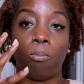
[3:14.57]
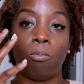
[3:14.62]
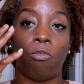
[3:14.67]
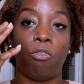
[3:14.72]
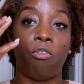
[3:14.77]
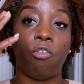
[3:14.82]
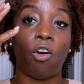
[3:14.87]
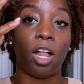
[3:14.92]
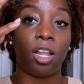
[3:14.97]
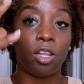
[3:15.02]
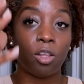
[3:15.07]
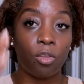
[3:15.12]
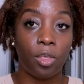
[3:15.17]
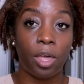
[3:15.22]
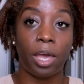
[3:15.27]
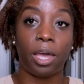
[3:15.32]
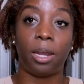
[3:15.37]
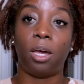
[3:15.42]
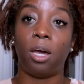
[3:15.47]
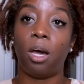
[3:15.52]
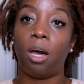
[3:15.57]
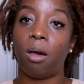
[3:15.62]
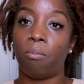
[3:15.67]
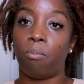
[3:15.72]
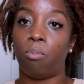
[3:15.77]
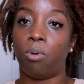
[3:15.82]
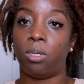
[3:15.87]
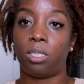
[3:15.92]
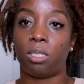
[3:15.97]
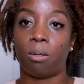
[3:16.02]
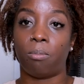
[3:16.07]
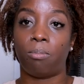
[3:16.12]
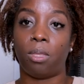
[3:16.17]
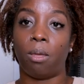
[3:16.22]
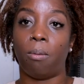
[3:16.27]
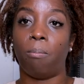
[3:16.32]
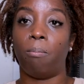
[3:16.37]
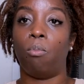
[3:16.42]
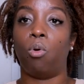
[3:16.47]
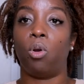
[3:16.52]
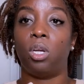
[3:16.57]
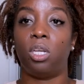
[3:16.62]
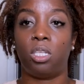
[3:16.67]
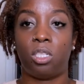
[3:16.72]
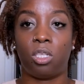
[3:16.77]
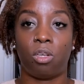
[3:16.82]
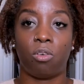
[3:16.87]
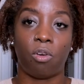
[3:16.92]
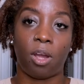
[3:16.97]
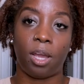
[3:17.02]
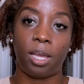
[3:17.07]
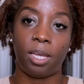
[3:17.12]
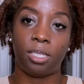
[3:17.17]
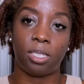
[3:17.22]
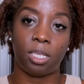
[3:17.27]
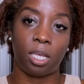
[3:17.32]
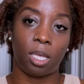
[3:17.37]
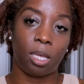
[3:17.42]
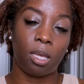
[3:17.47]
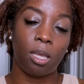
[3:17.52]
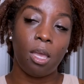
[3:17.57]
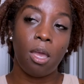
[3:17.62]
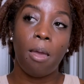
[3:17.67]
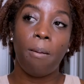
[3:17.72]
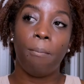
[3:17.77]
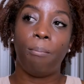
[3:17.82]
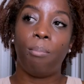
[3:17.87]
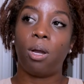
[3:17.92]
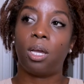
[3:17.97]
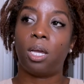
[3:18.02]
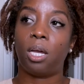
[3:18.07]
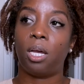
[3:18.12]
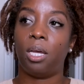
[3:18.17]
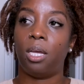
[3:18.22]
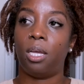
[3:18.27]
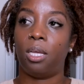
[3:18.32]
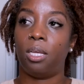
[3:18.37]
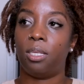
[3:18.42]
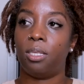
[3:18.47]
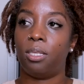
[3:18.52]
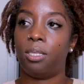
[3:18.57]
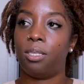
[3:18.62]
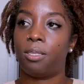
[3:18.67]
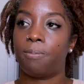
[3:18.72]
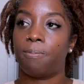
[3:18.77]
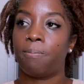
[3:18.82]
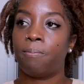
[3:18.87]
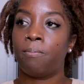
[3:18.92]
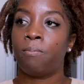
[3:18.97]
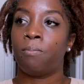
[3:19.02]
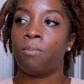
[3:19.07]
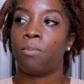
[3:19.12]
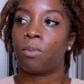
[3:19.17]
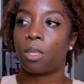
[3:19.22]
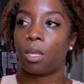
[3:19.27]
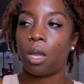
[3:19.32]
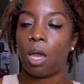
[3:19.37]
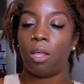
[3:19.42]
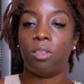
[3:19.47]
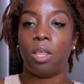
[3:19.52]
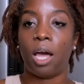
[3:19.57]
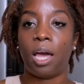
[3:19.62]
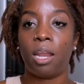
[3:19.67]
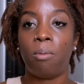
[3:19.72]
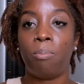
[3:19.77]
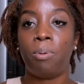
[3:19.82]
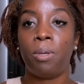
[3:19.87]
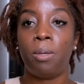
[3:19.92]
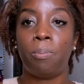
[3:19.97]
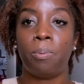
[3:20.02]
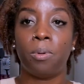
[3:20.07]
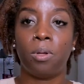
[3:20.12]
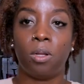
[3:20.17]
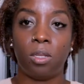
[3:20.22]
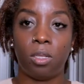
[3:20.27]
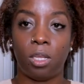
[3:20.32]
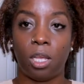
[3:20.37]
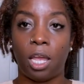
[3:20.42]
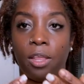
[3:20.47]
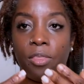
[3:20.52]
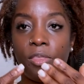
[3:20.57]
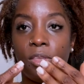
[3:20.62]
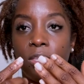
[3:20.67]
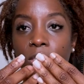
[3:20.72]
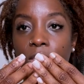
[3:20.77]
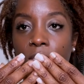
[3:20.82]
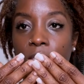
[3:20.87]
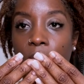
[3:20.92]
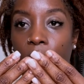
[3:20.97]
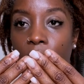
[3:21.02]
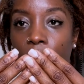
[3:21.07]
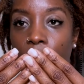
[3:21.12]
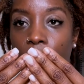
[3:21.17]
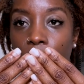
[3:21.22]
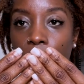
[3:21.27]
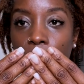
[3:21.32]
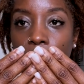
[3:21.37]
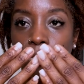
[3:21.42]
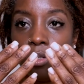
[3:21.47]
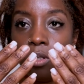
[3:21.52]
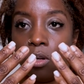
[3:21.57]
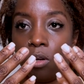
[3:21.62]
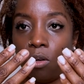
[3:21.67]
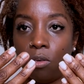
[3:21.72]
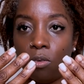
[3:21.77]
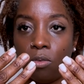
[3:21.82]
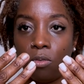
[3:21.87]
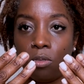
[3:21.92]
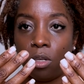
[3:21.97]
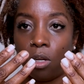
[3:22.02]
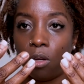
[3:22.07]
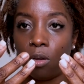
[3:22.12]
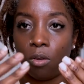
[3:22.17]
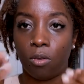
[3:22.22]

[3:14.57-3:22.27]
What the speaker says: follow that up with something moisturizing, because a lot of people, and this is ghetto, don't,